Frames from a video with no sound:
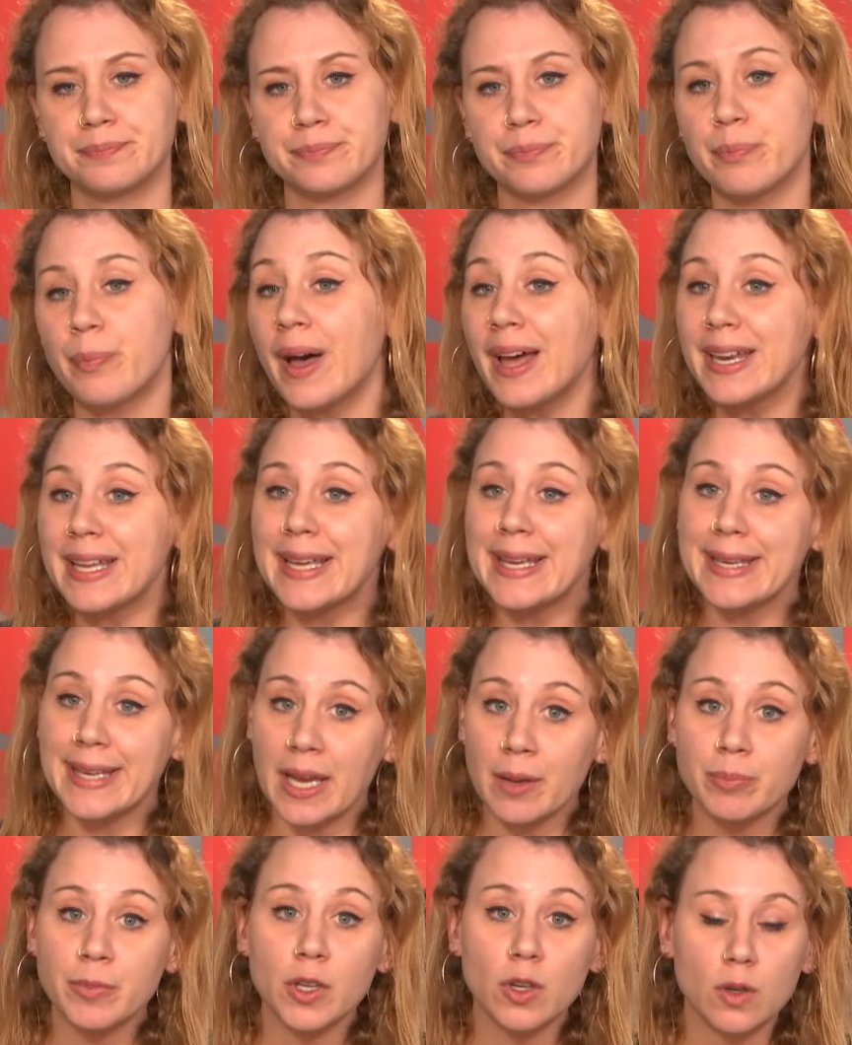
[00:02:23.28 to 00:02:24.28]
But he
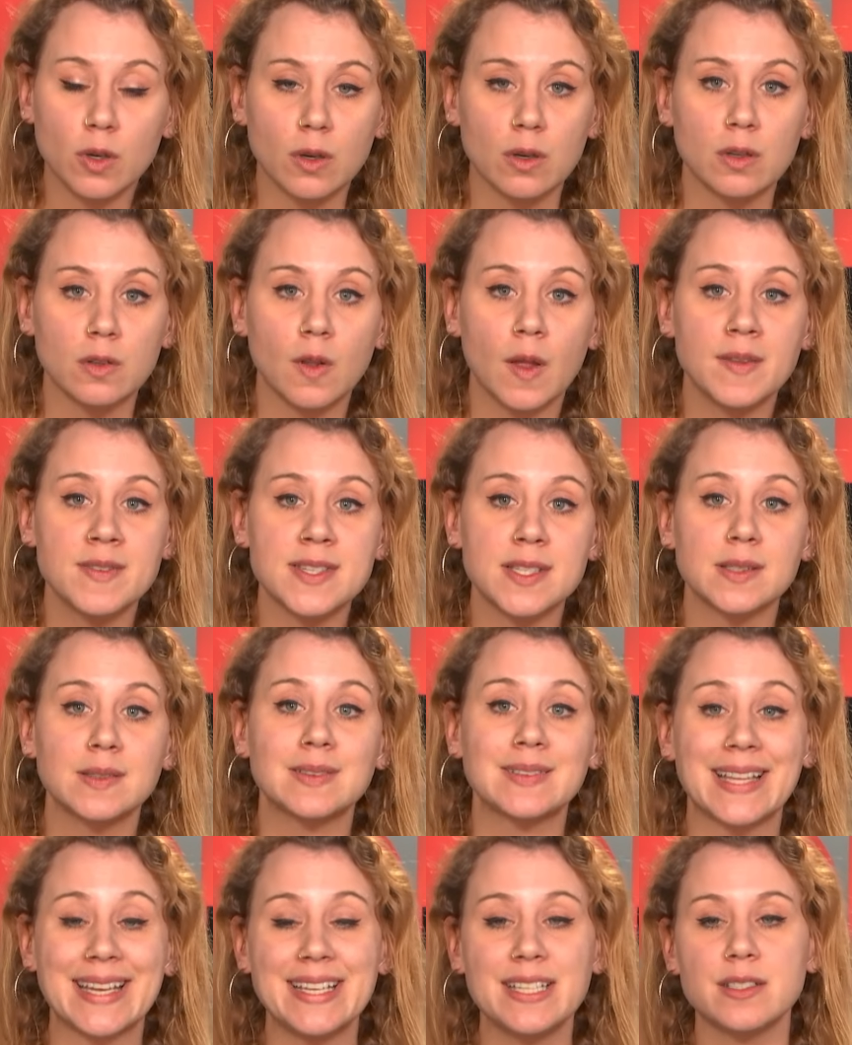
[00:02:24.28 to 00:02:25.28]
kept the girl until
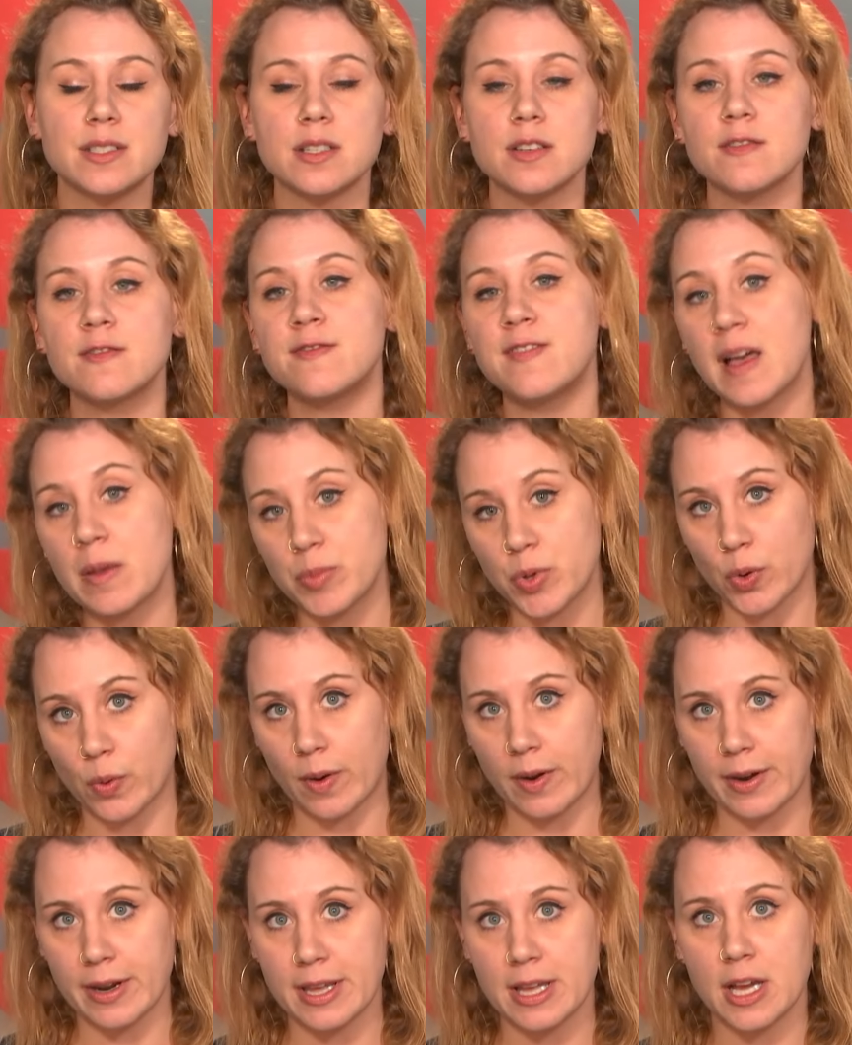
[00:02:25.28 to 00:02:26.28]
late
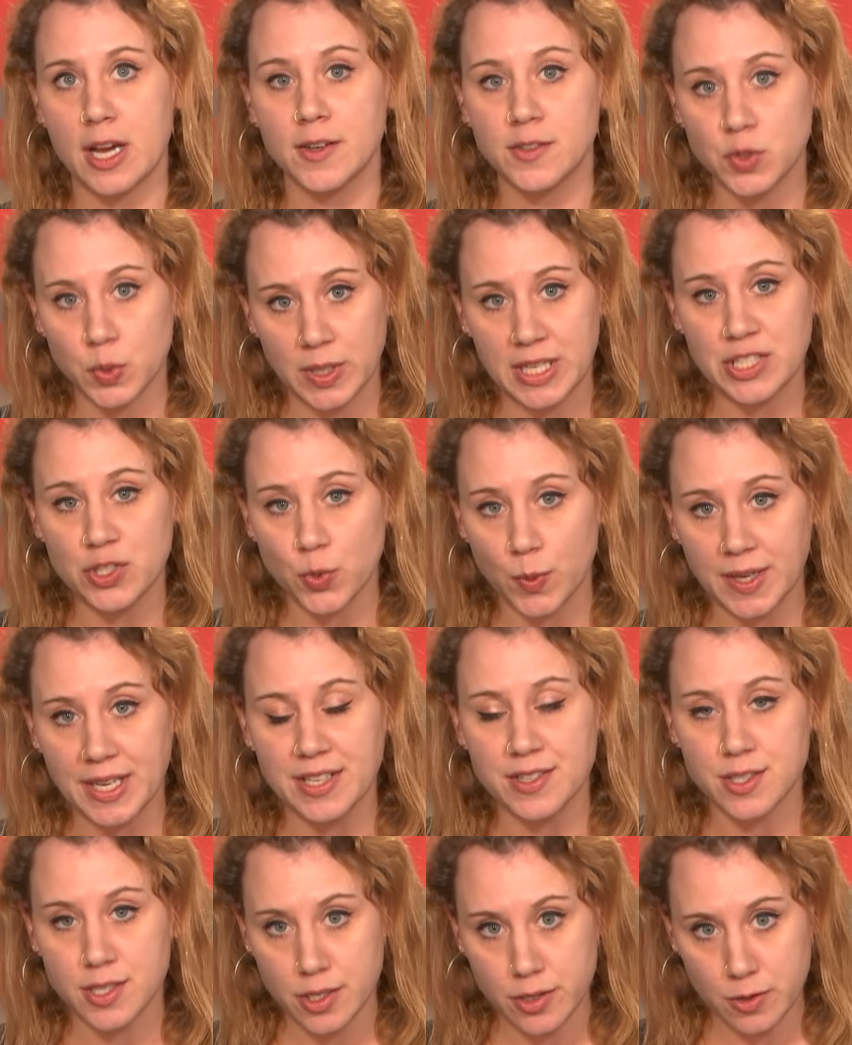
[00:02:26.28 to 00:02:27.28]
February of
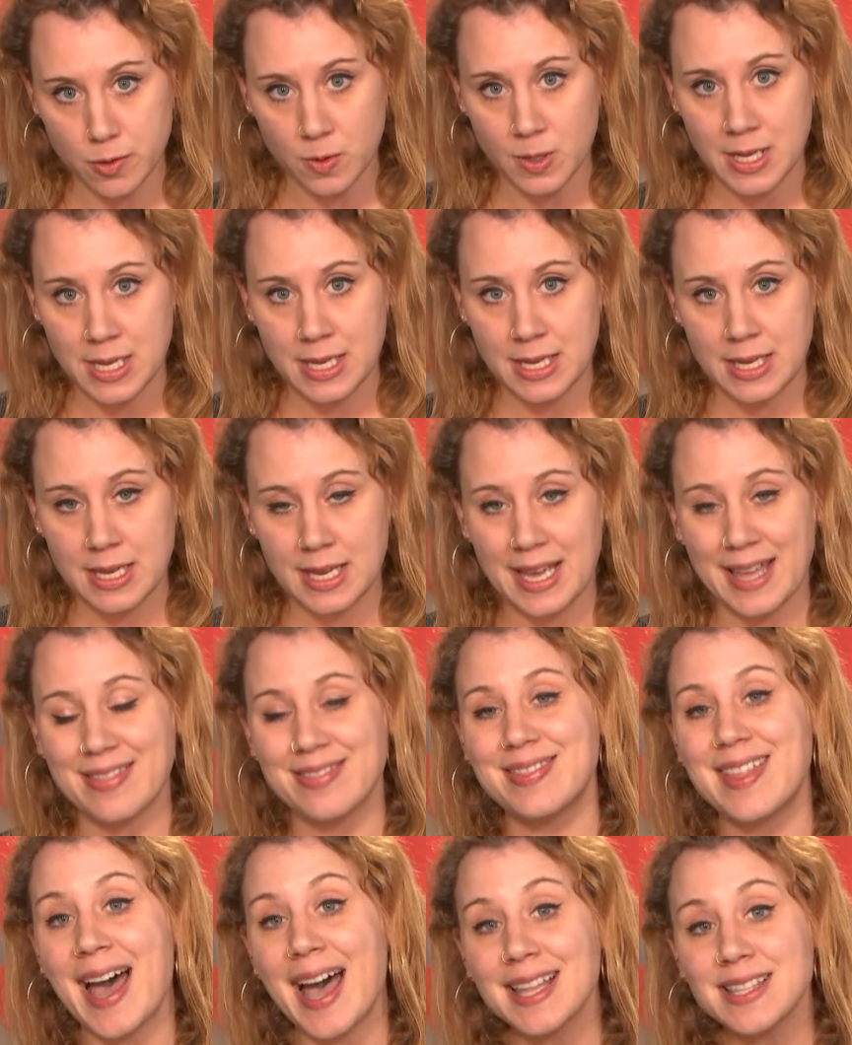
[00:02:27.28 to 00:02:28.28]
2022,
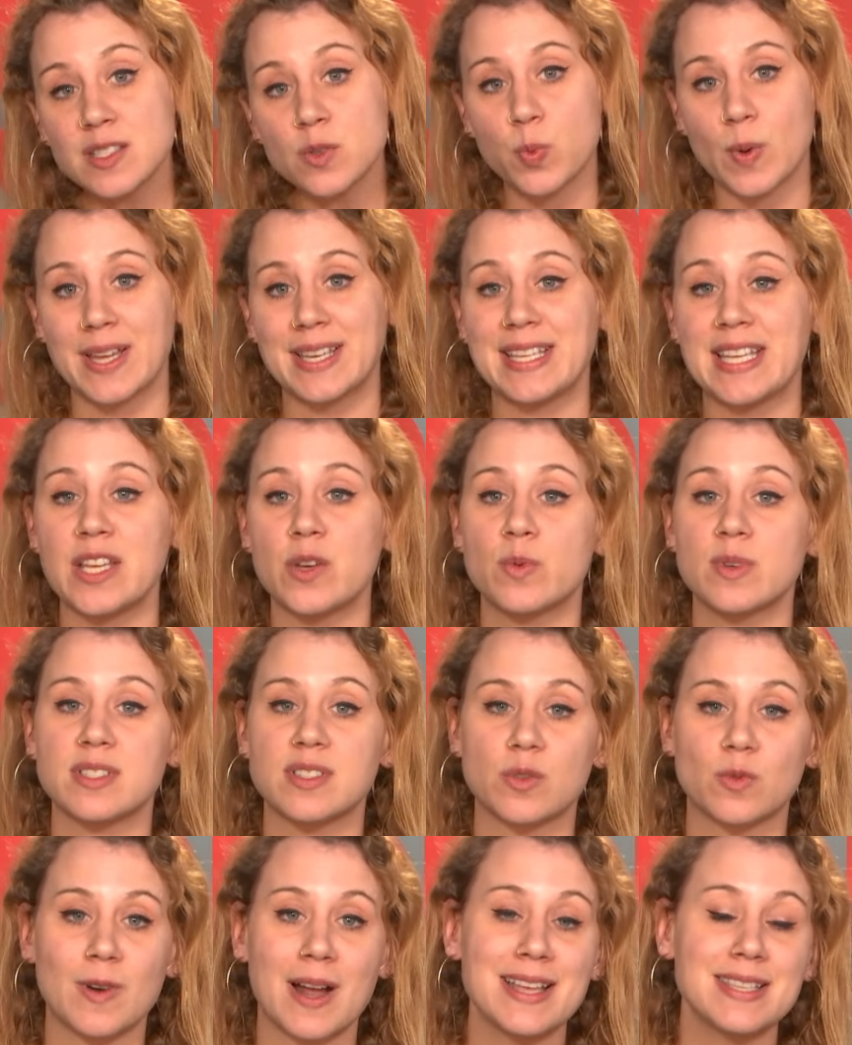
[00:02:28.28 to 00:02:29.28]
and that's when he was
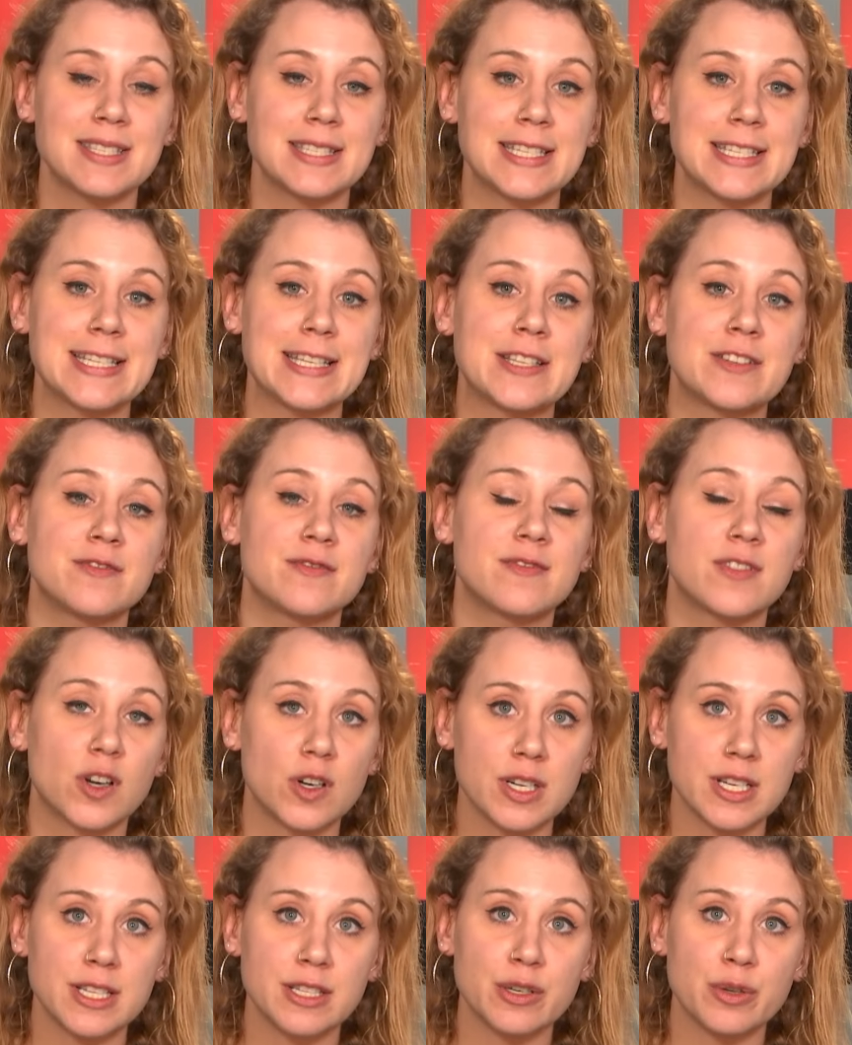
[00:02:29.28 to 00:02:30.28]
arrested in
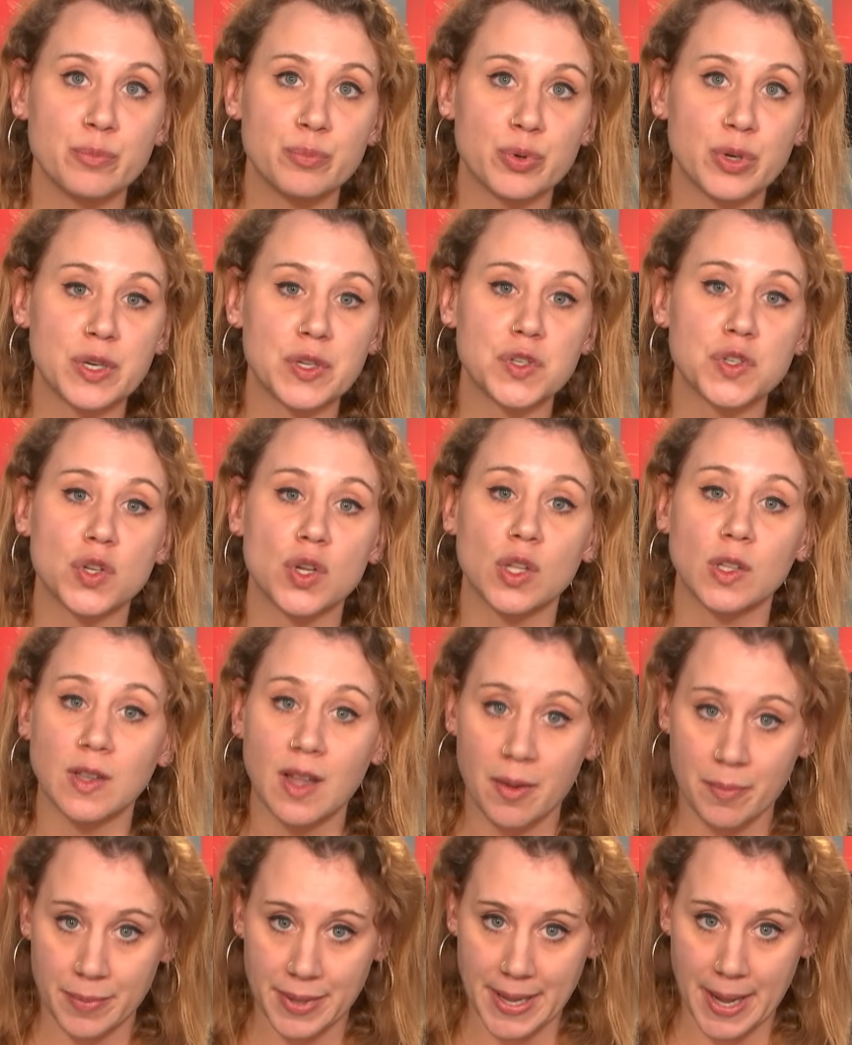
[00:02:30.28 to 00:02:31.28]
Vernon, British
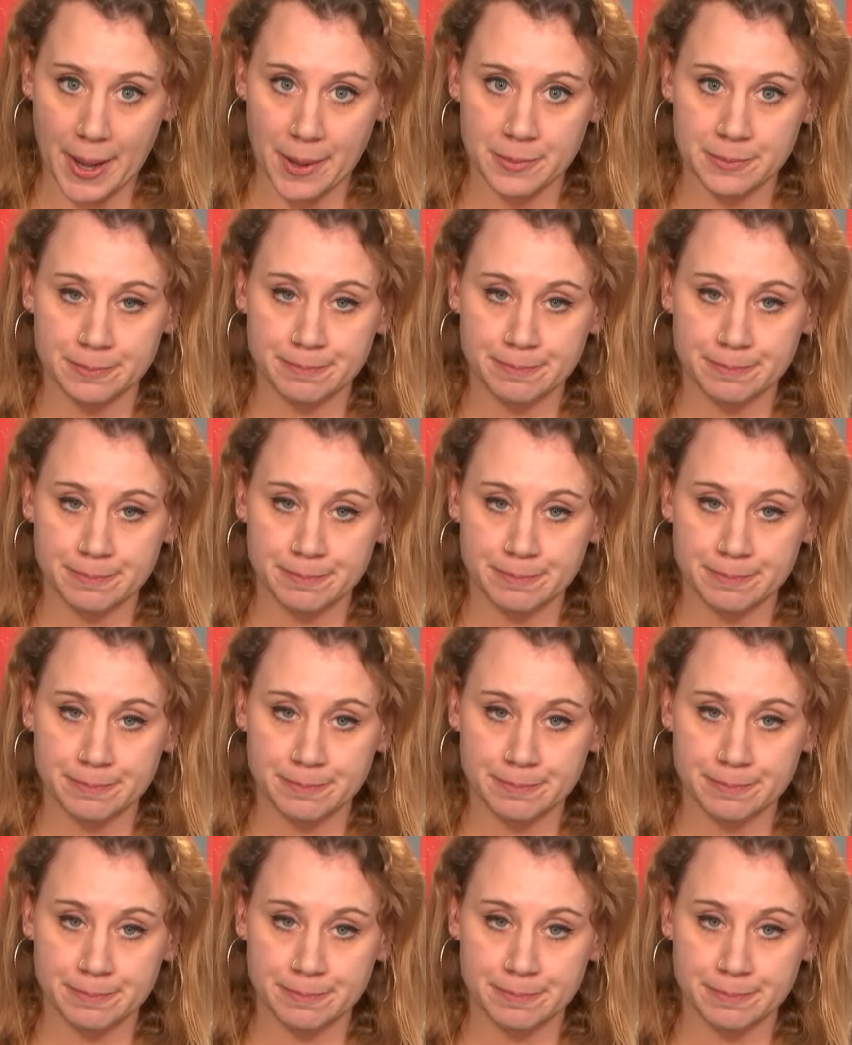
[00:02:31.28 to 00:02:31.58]
Columbia.